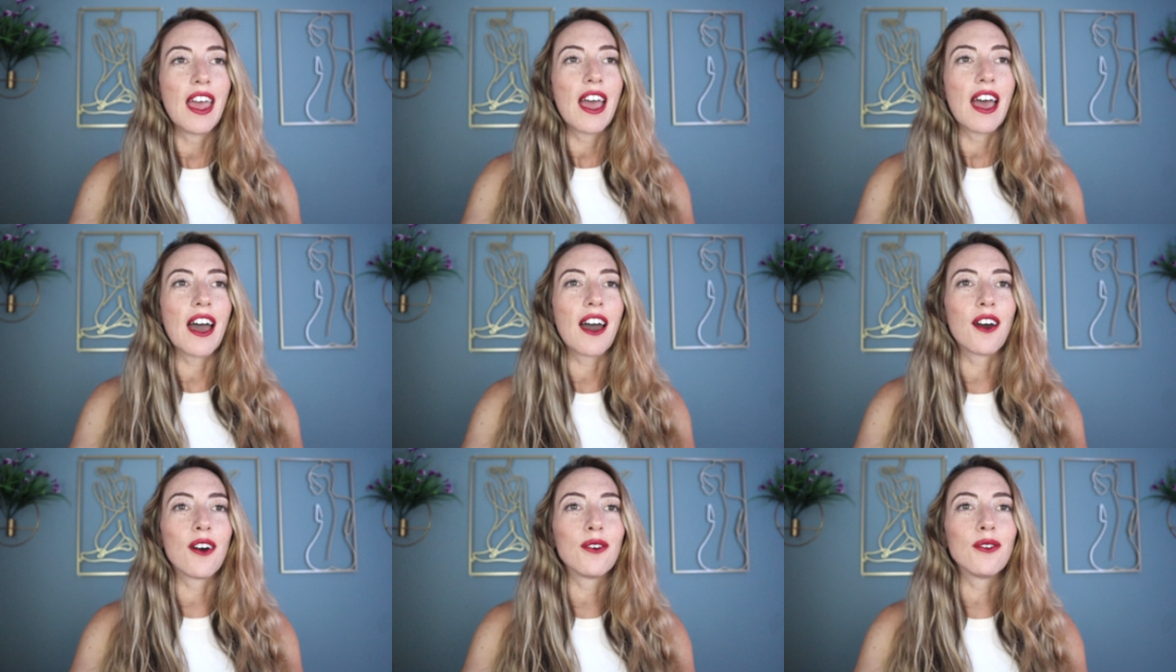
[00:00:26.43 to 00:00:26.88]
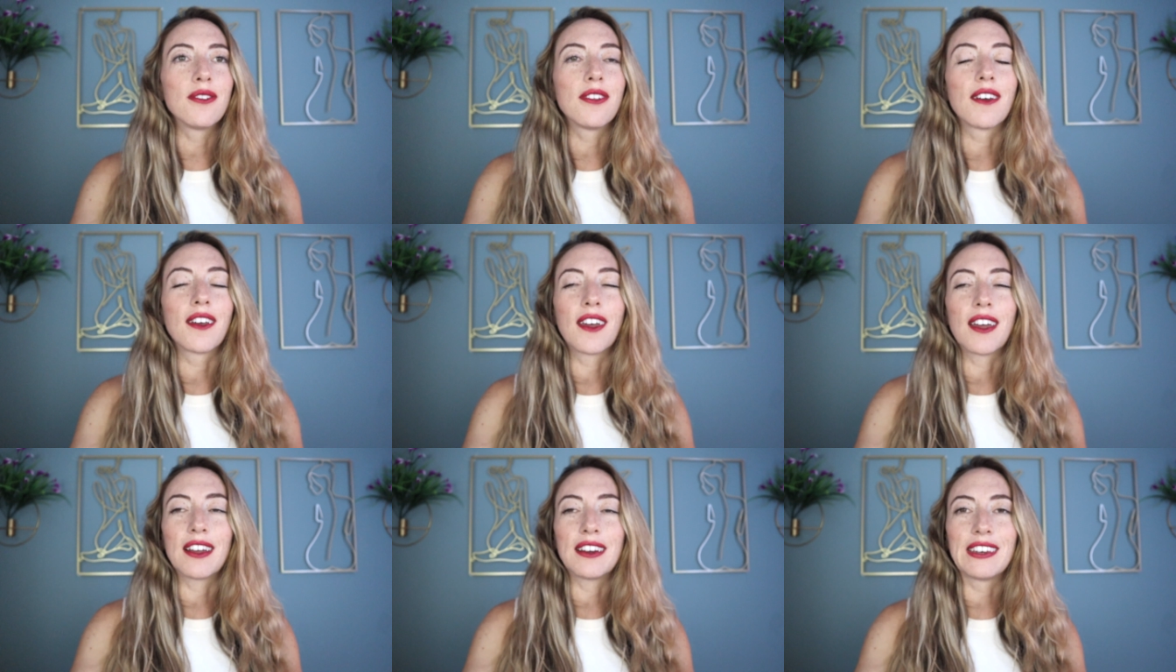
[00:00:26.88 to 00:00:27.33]
How
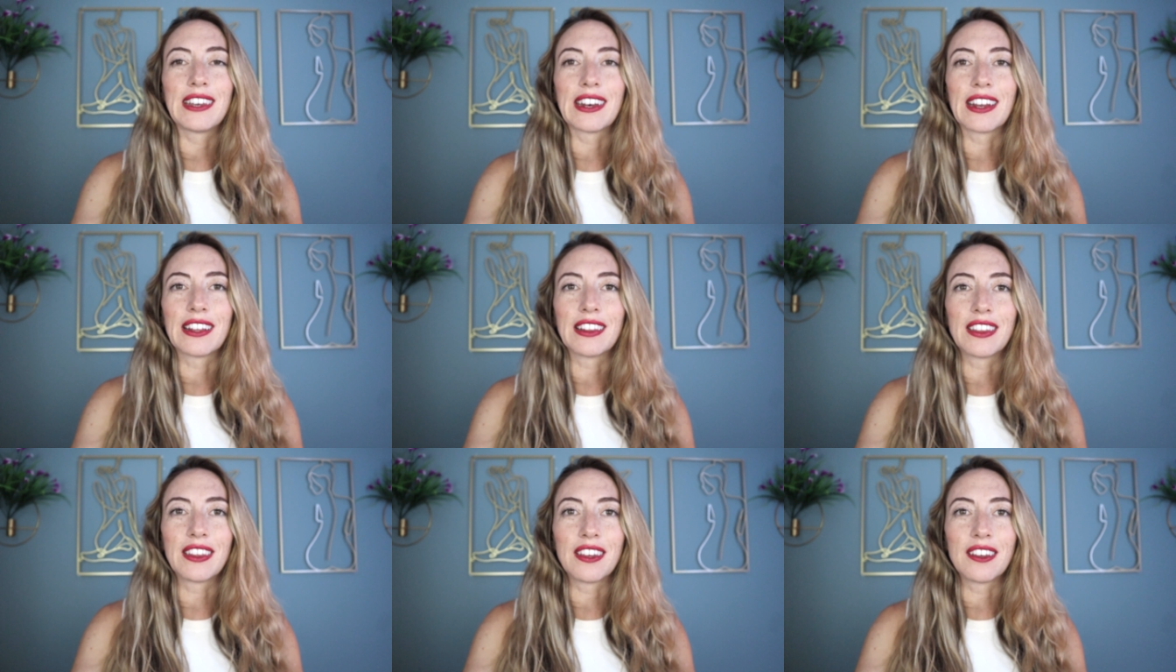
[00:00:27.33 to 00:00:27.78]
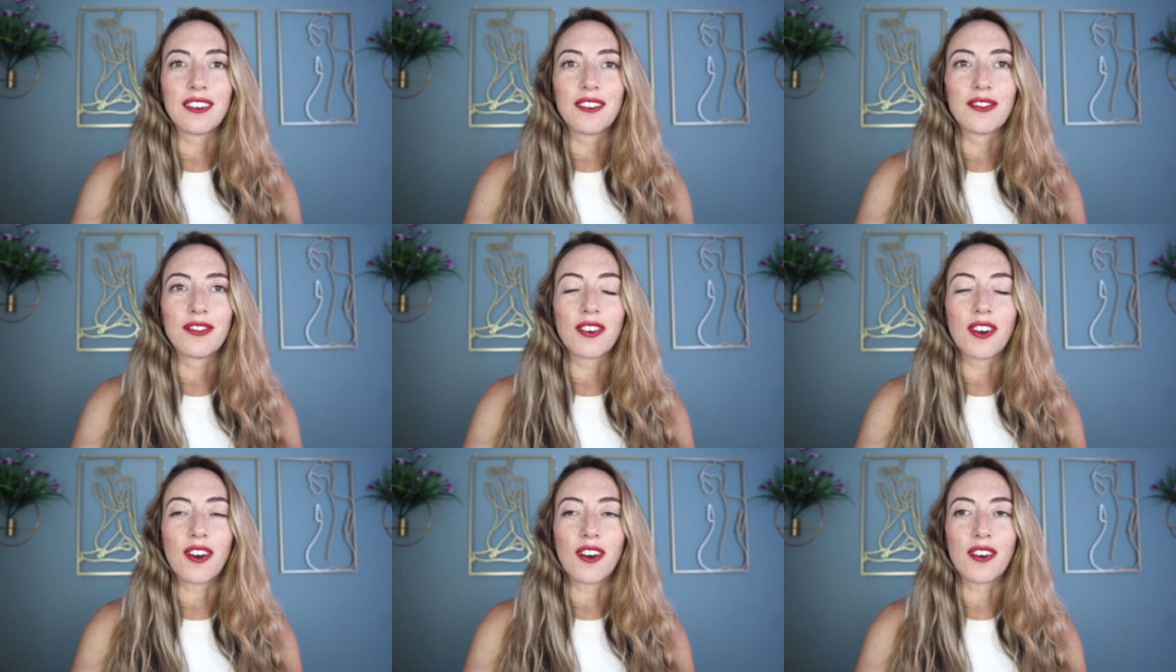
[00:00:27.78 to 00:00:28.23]
the heck did I
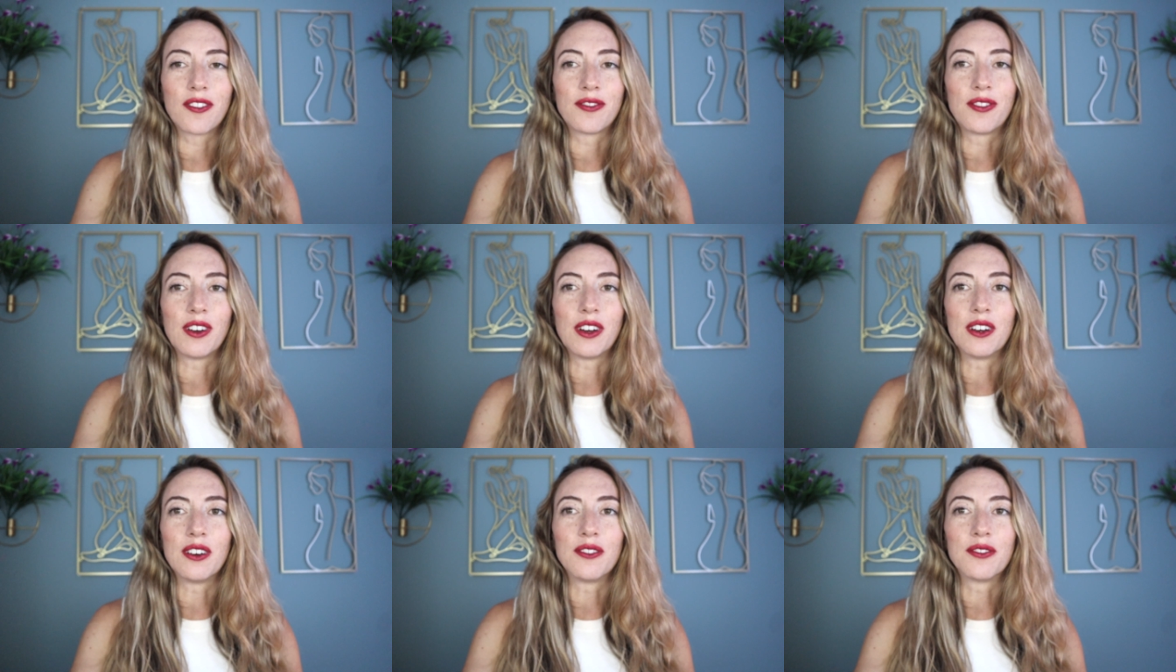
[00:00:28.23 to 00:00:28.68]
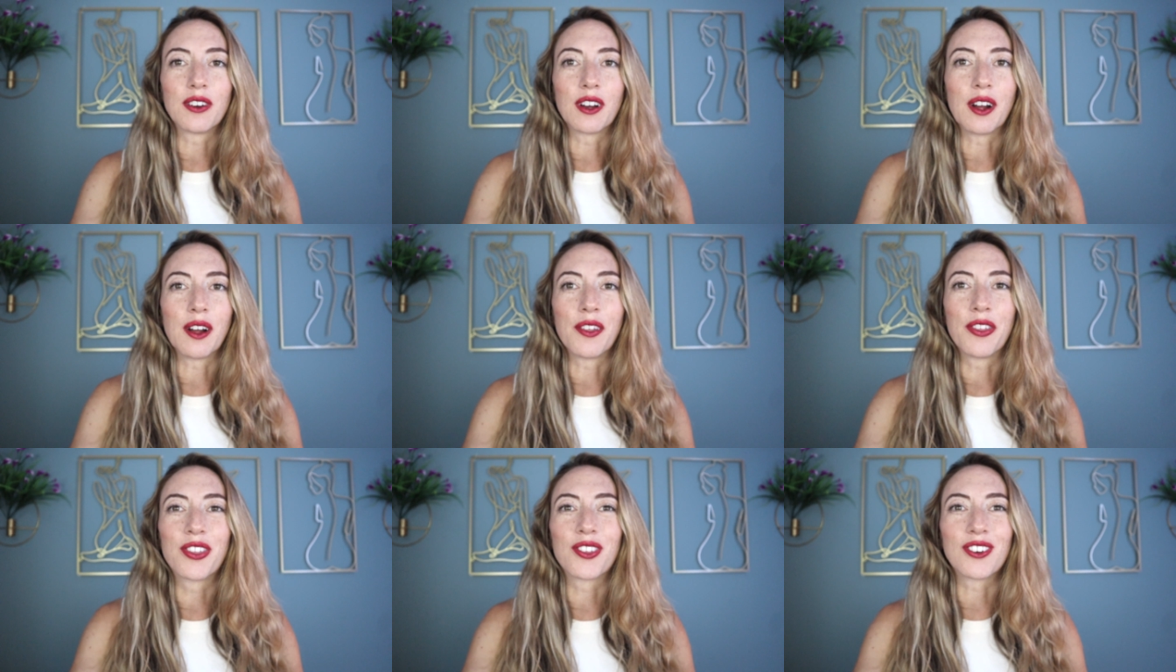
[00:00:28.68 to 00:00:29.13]
live off of
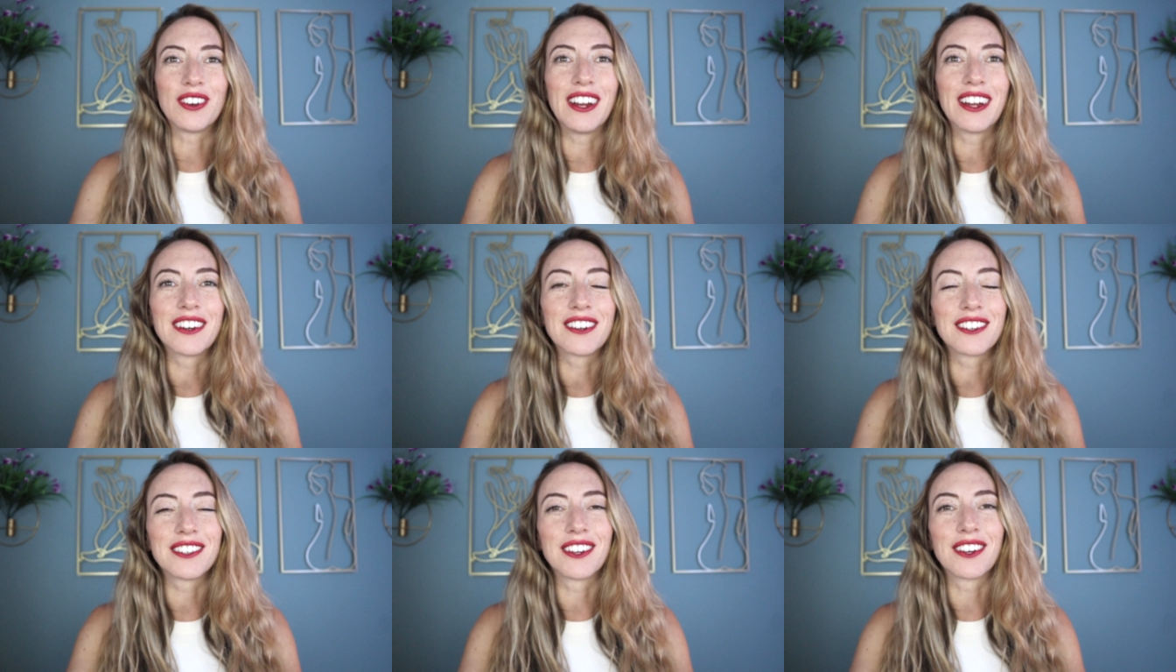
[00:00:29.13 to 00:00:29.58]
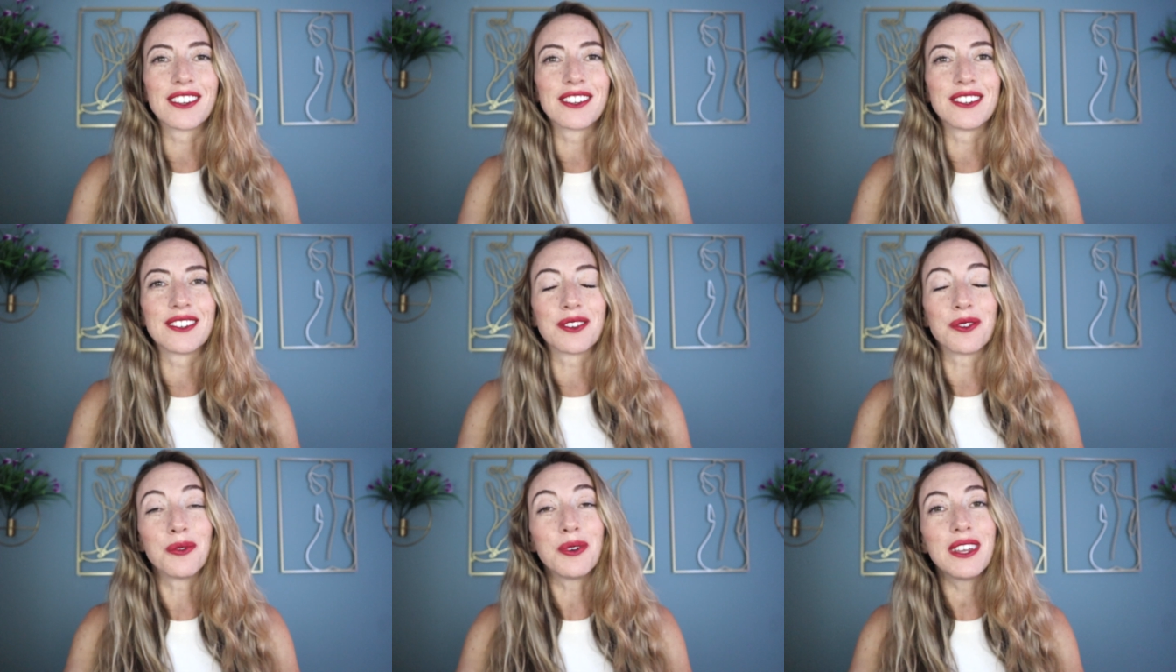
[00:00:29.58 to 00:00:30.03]

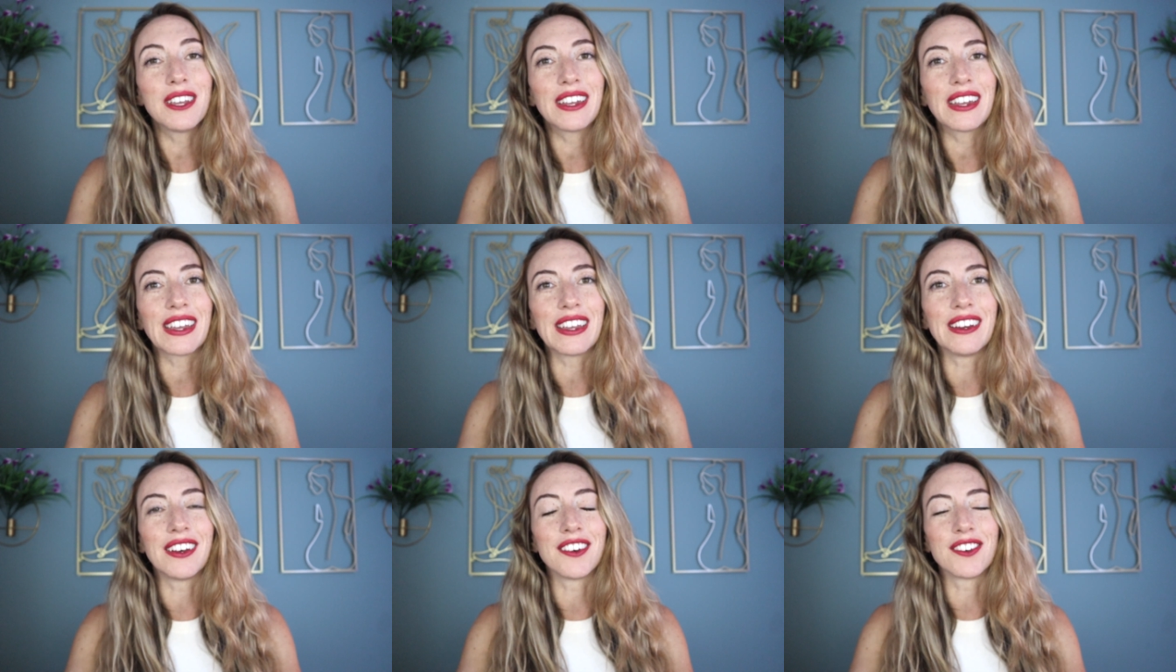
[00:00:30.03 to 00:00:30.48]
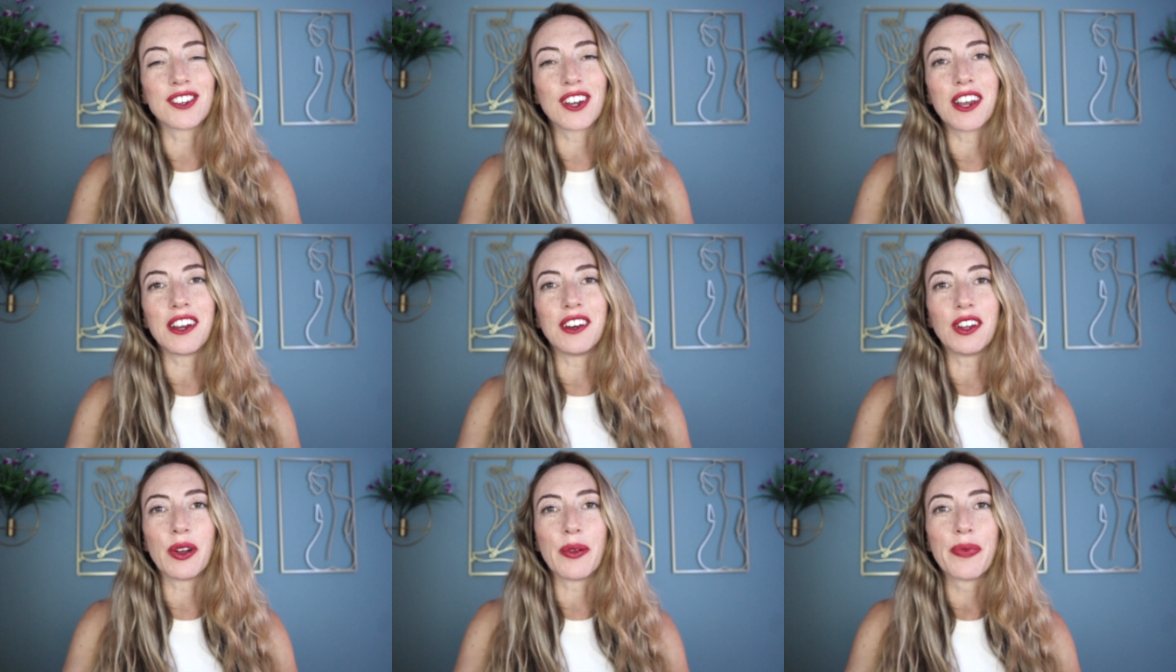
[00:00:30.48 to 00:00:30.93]
$300 a week in
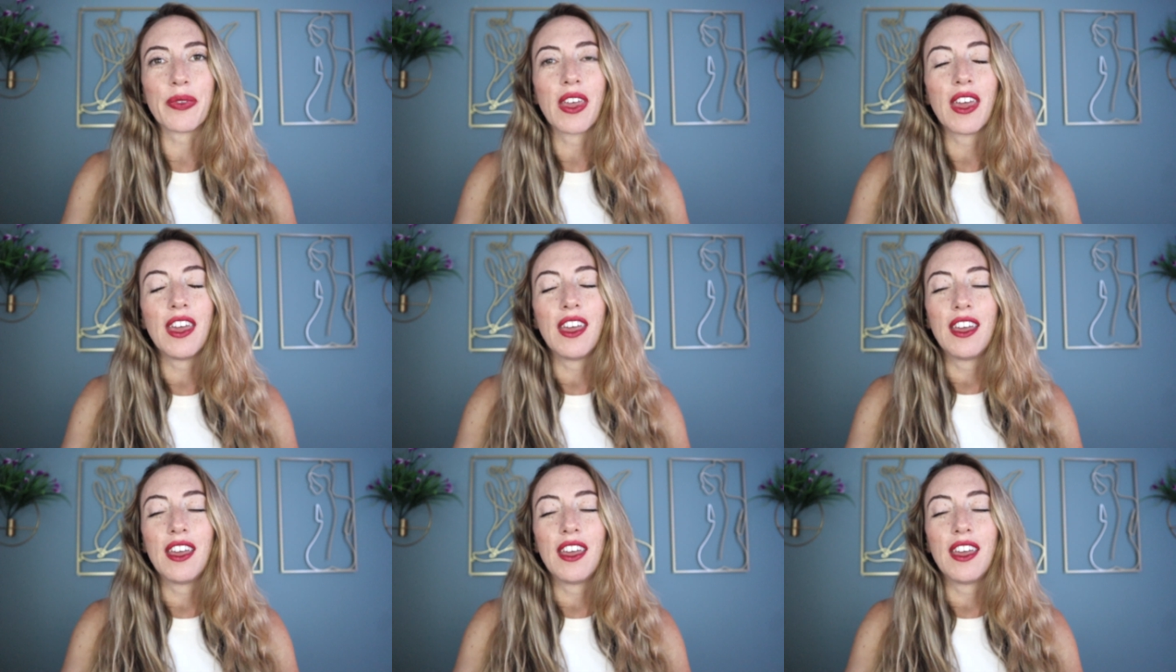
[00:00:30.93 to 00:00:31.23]
China?